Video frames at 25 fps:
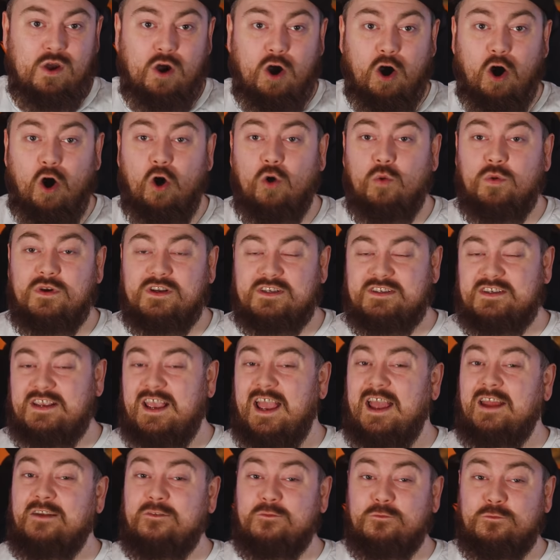always
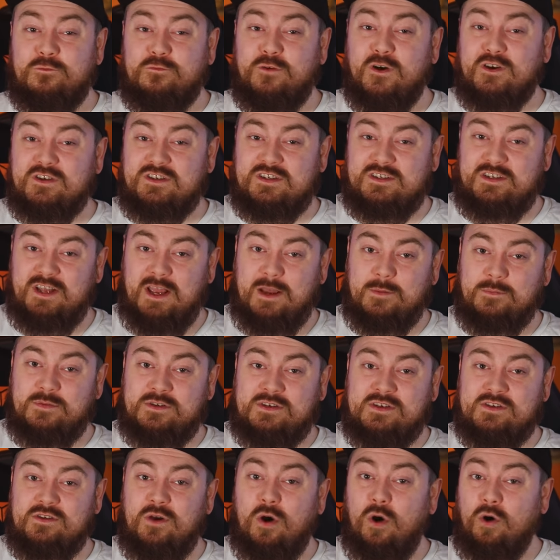getting first
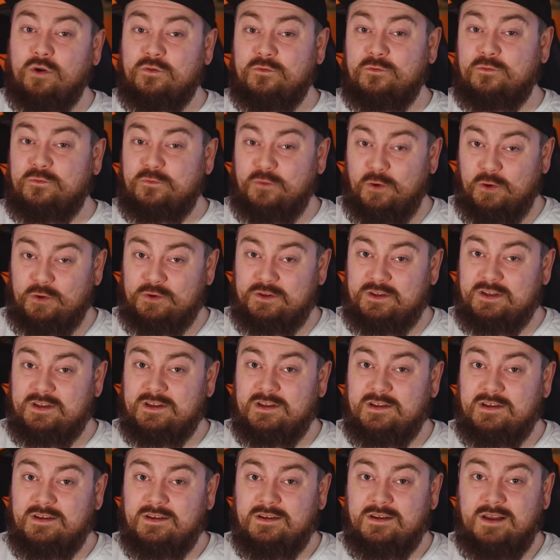dibs on food
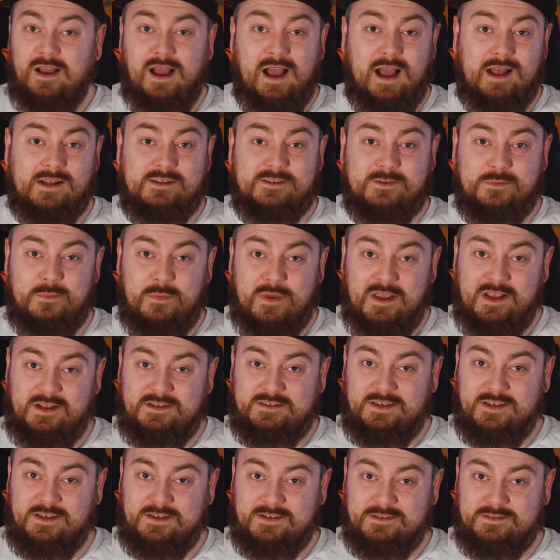and
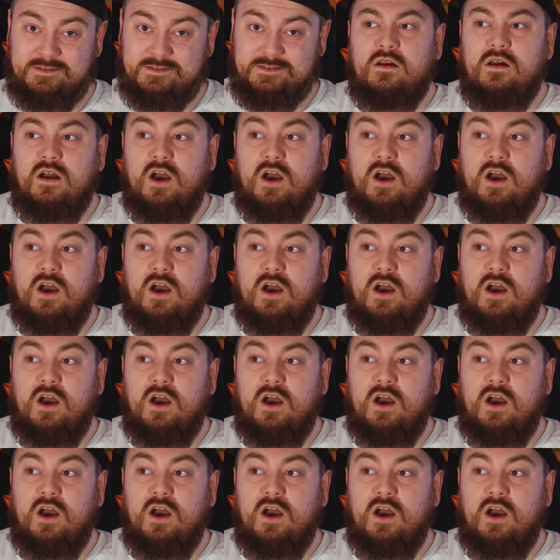mating.